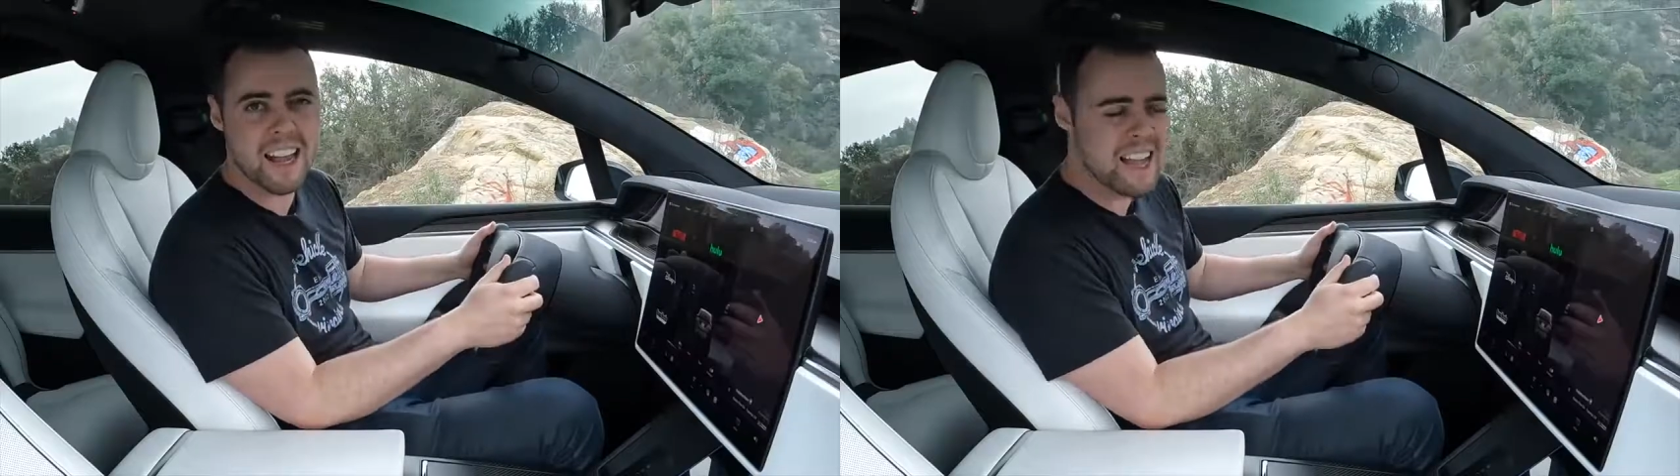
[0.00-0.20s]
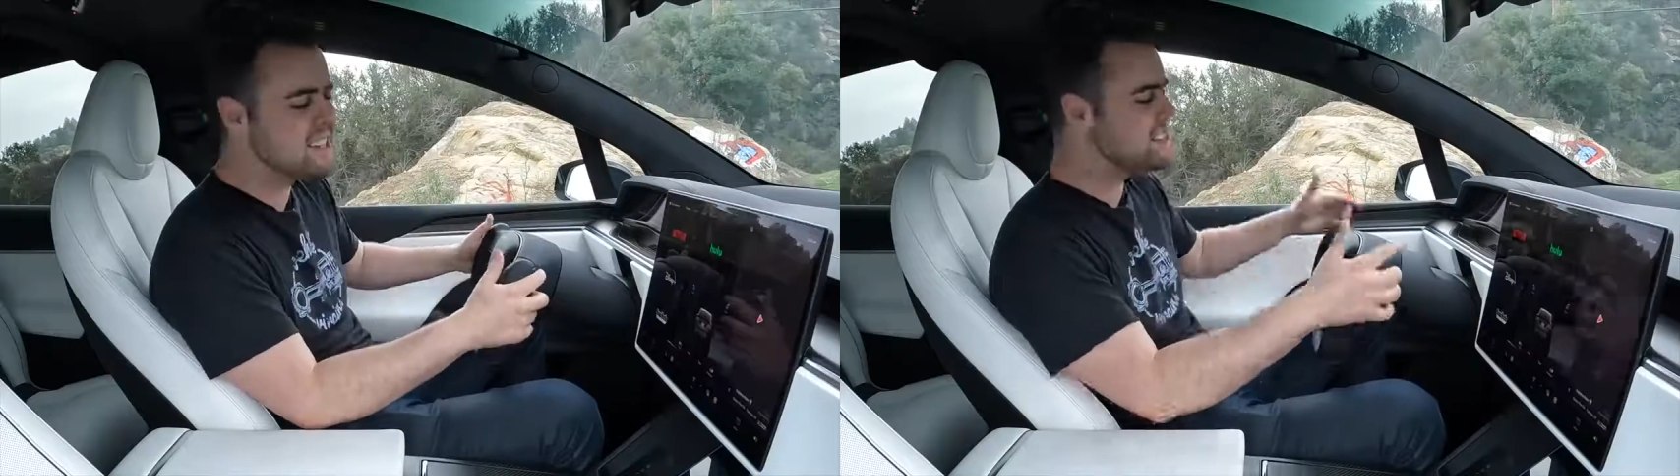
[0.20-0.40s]

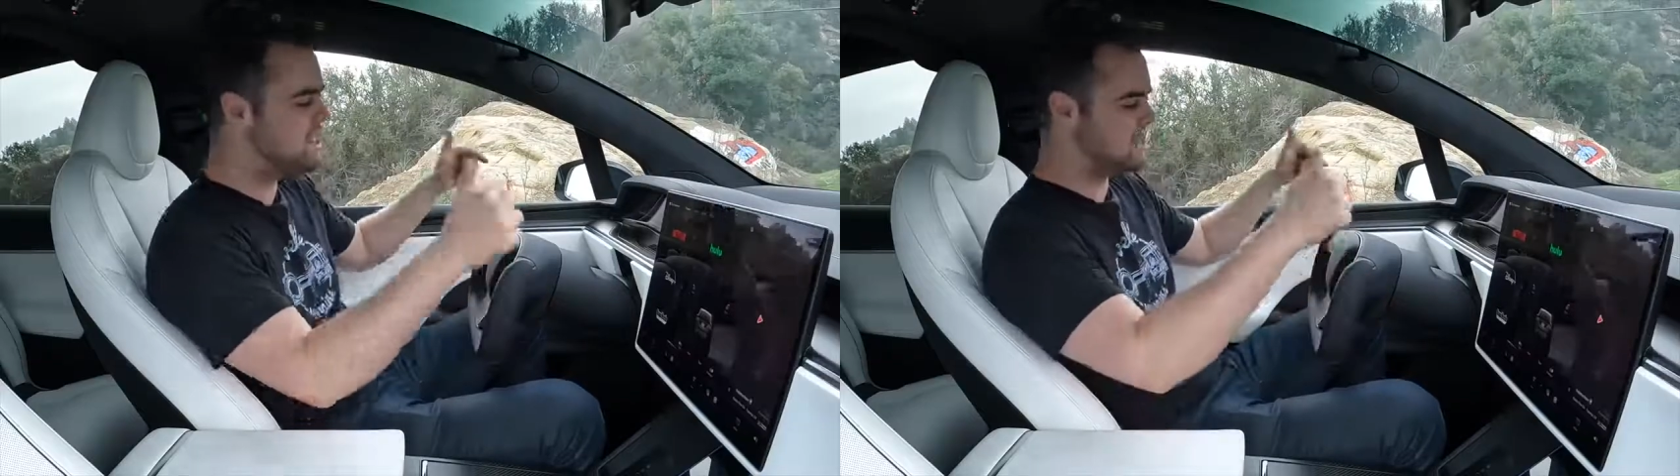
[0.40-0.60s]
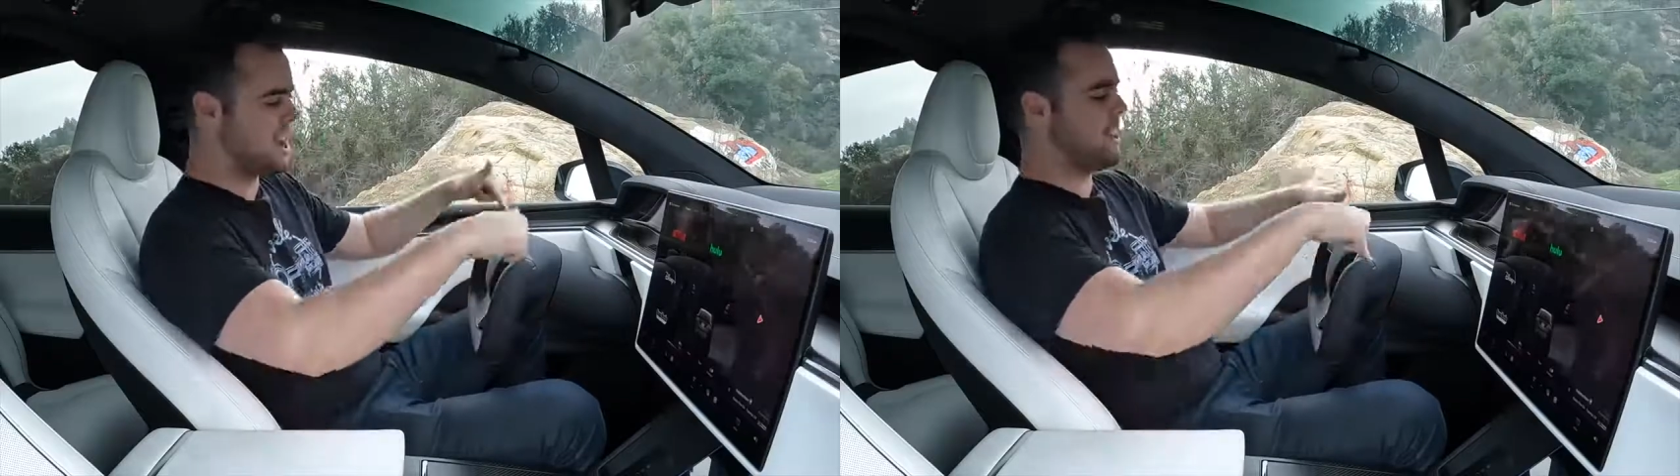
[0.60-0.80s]
is the
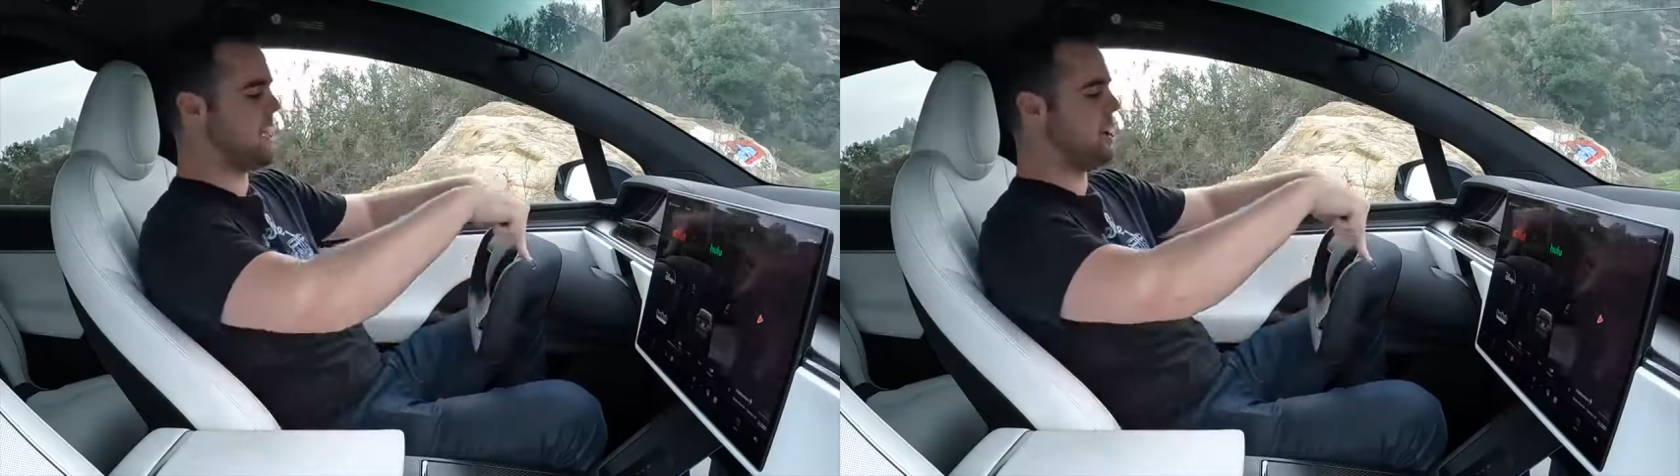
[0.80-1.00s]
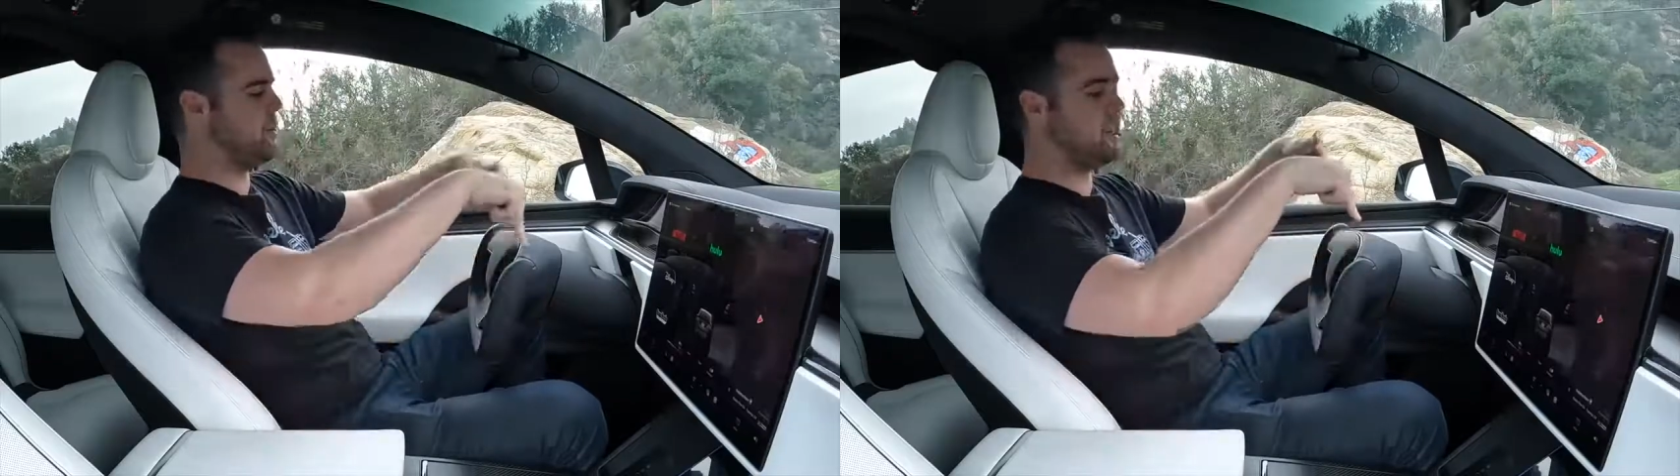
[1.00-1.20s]
design
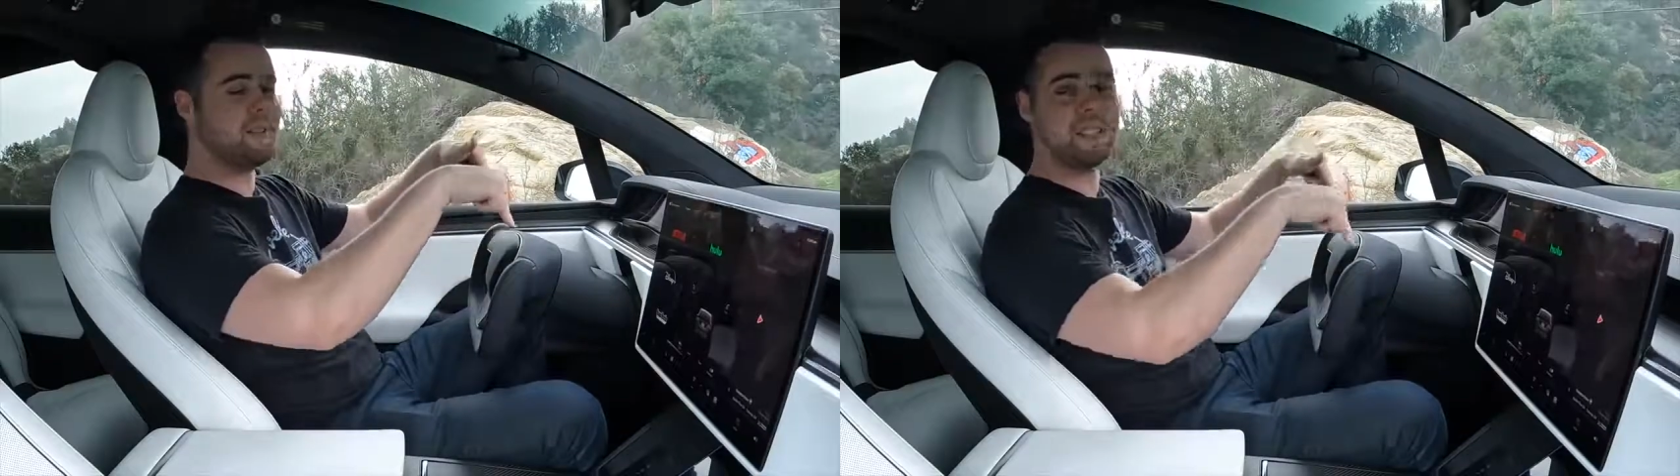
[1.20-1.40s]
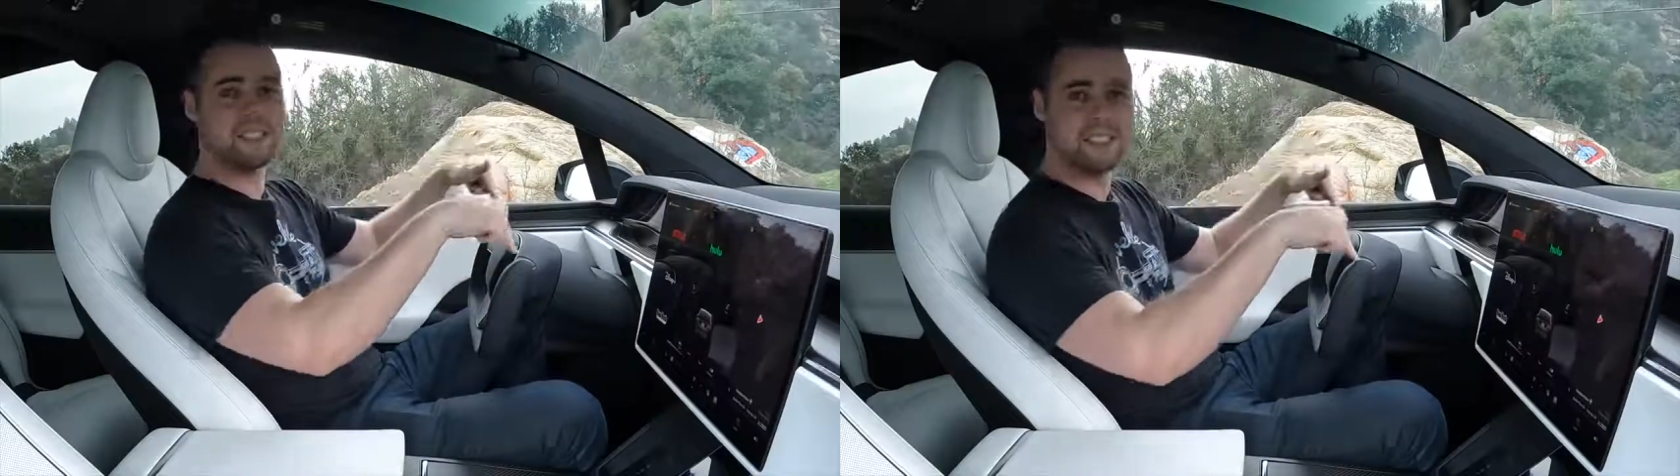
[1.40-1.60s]
language
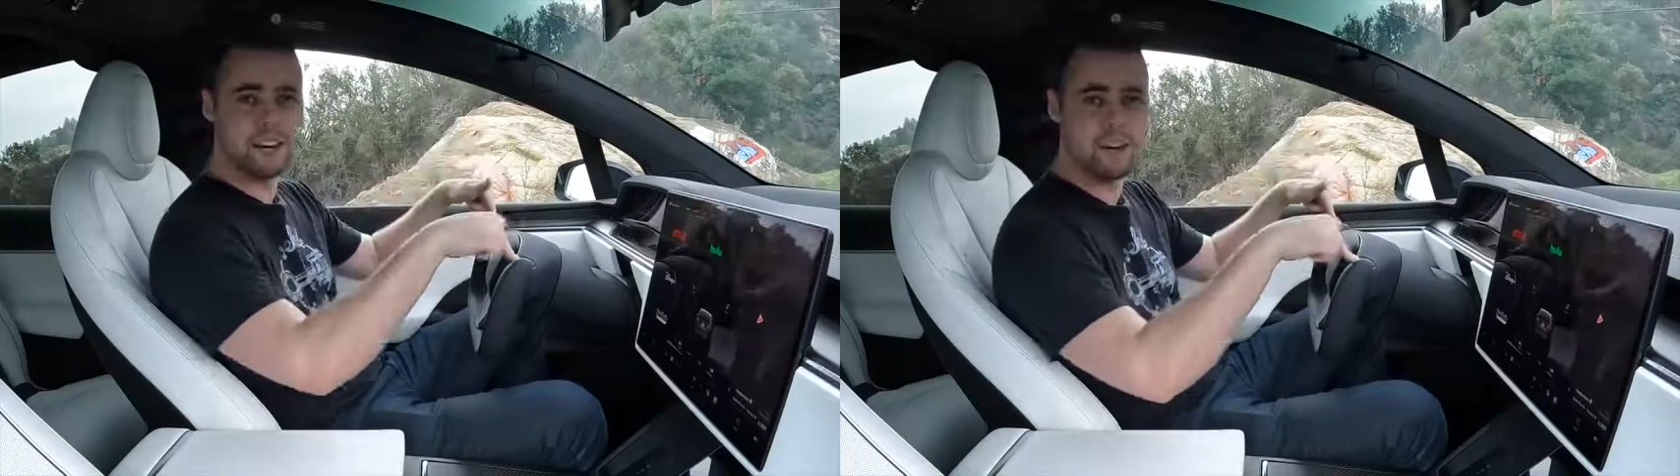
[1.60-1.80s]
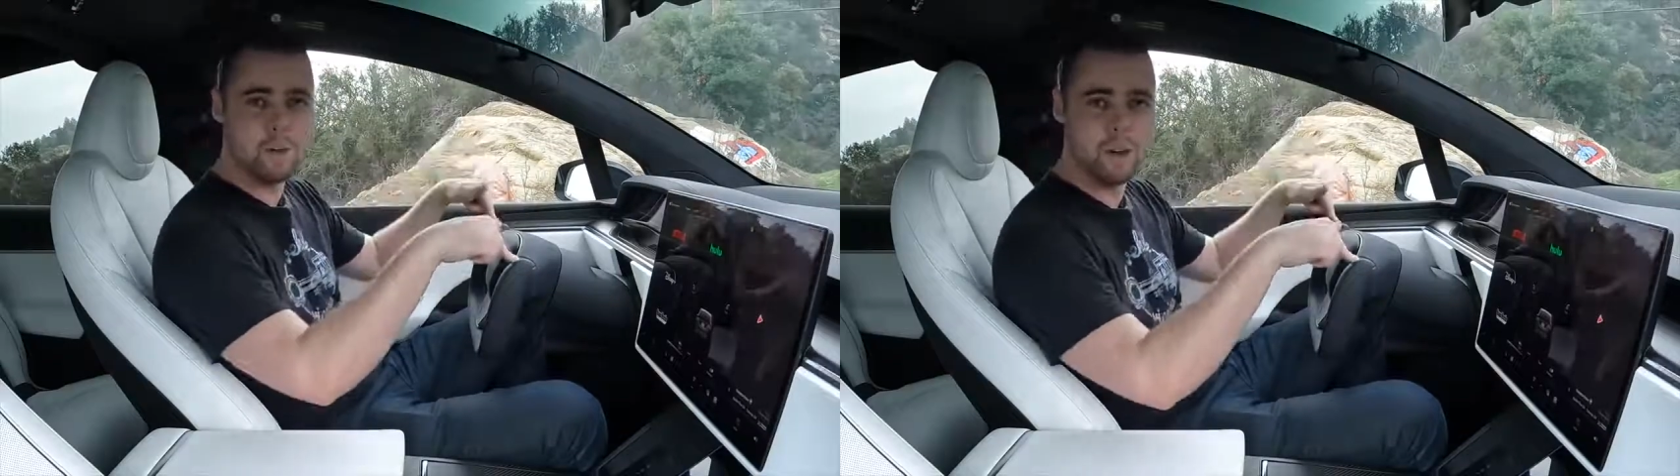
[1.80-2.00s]
of the steering